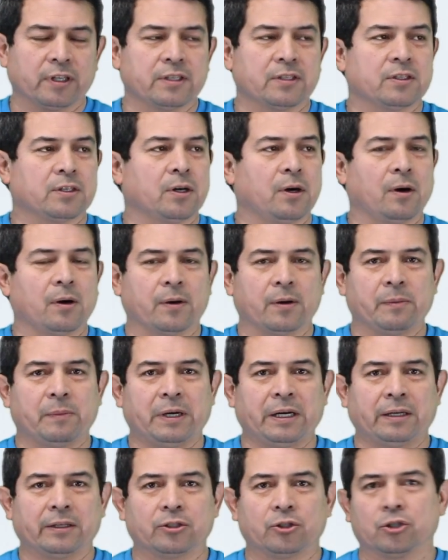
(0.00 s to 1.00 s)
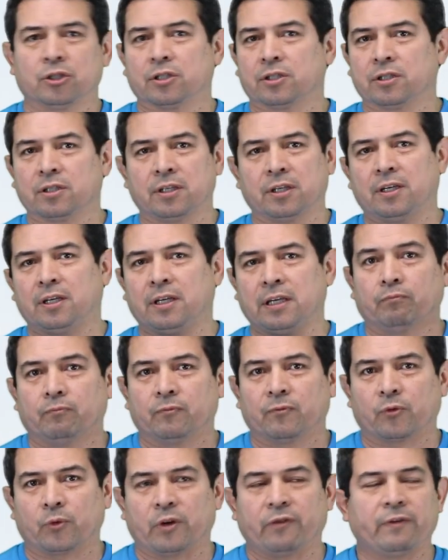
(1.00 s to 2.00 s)
let's talk about just
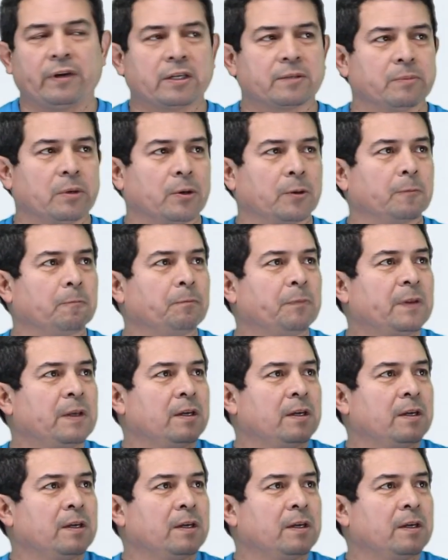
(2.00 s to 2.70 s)
three-phase motor.